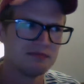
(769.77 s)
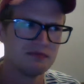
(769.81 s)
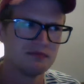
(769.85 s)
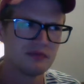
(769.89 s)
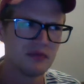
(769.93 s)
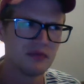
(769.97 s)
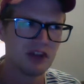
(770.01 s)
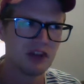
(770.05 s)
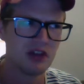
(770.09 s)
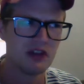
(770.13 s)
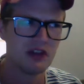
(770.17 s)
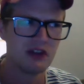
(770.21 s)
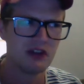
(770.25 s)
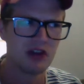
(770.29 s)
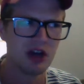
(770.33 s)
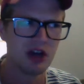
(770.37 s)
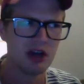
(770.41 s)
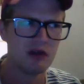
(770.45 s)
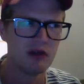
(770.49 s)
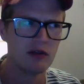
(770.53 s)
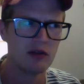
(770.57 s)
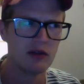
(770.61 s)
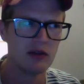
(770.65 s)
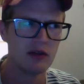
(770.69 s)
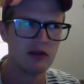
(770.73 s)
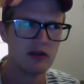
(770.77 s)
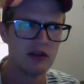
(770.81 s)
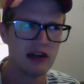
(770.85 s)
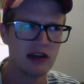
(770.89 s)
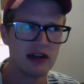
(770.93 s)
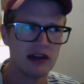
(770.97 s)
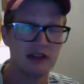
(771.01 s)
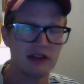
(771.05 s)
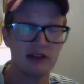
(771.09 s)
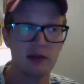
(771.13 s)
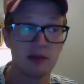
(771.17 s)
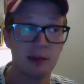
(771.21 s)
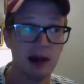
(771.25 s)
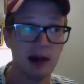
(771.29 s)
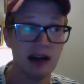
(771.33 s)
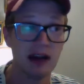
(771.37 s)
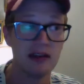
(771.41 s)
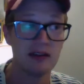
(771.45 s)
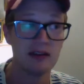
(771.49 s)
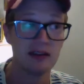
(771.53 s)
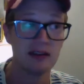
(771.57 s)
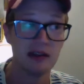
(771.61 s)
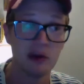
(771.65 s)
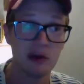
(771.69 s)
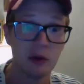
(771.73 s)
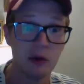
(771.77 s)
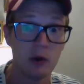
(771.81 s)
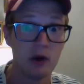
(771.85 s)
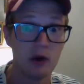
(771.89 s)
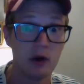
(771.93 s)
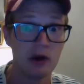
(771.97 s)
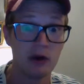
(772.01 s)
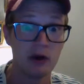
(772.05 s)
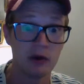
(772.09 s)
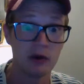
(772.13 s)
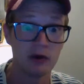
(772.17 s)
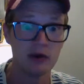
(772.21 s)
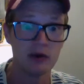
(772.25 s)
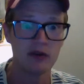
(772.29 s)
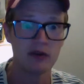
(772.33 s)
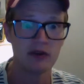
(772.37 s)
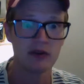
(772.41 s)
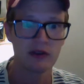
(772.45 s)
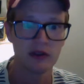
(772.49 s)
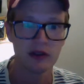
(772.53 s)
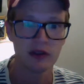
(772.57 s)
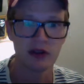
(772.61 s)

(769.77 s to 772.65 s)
just all of those like spicy oils.